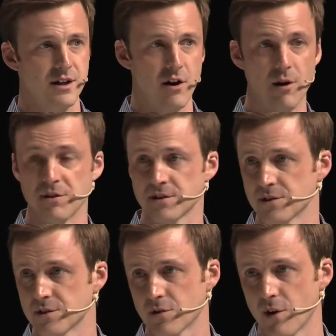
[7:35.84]
Our
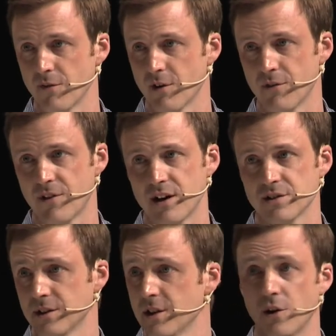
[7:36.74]
business is growing very
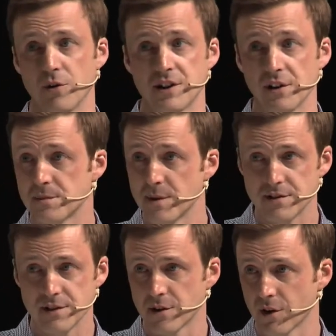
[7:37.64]
fast. Hotels
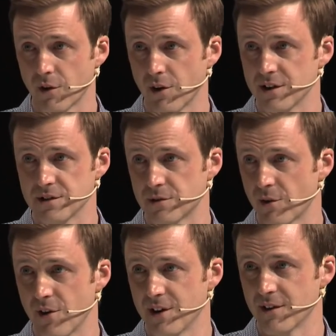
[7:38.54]
business gro is
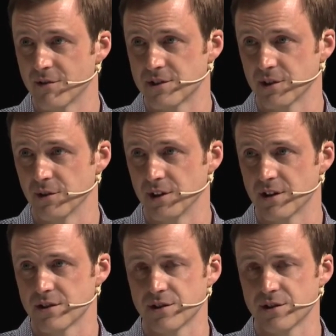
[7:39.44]
growing every single year.